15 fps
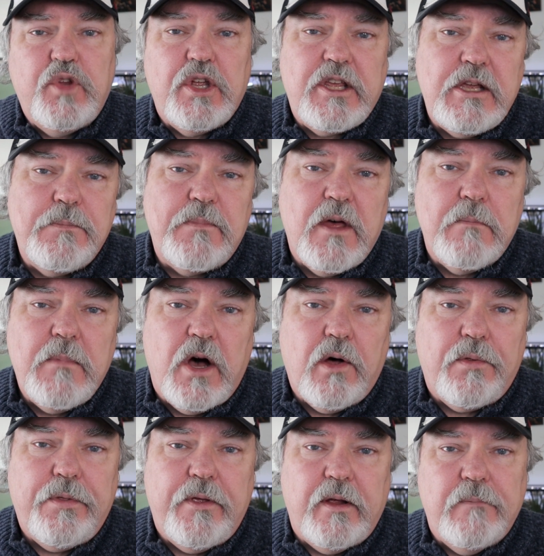to keep them
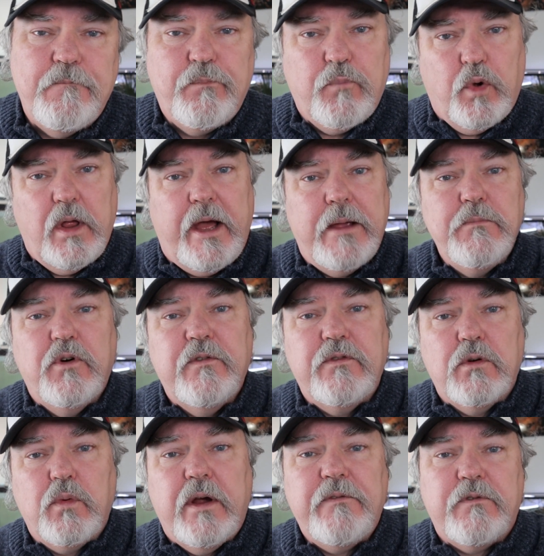healthy. Well, I moved
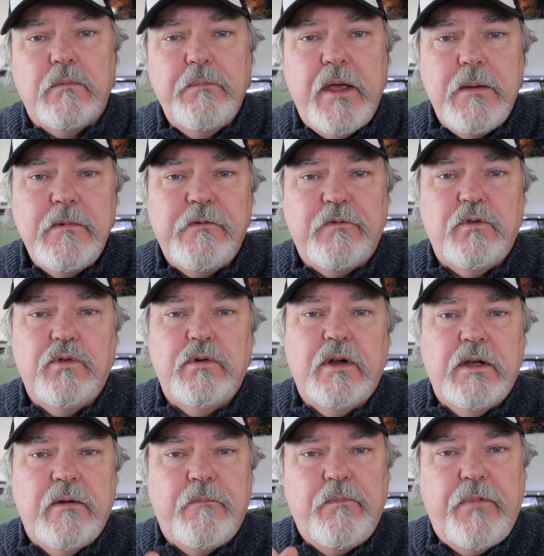away from baby
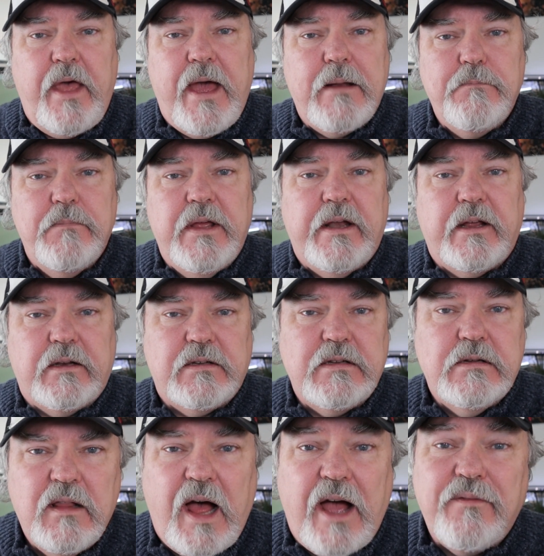food that minute.
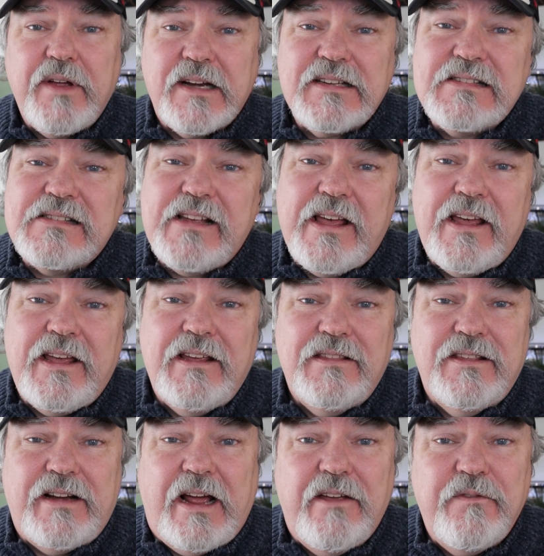I've got to say
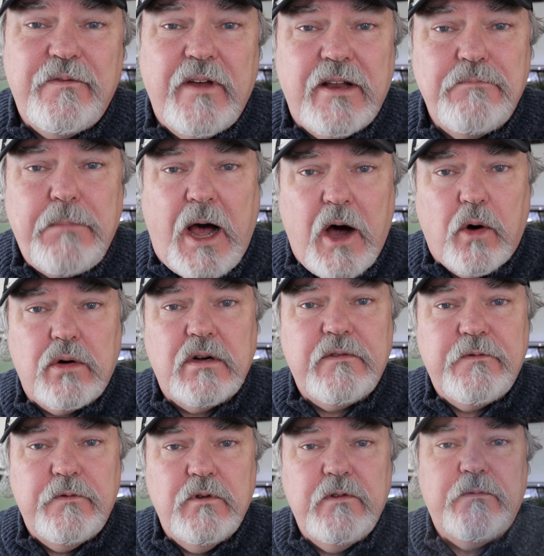that I fed
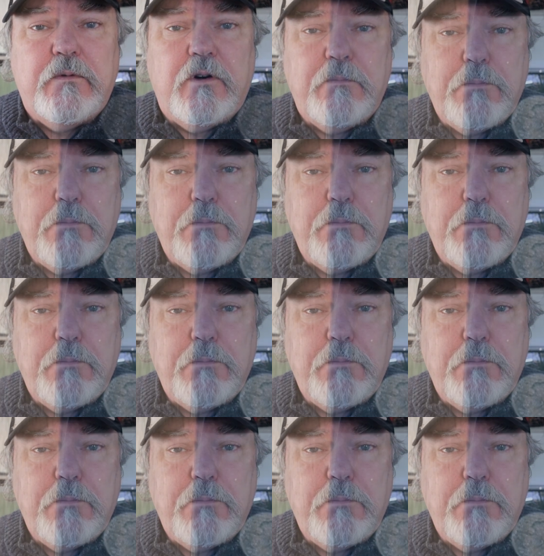powdered food for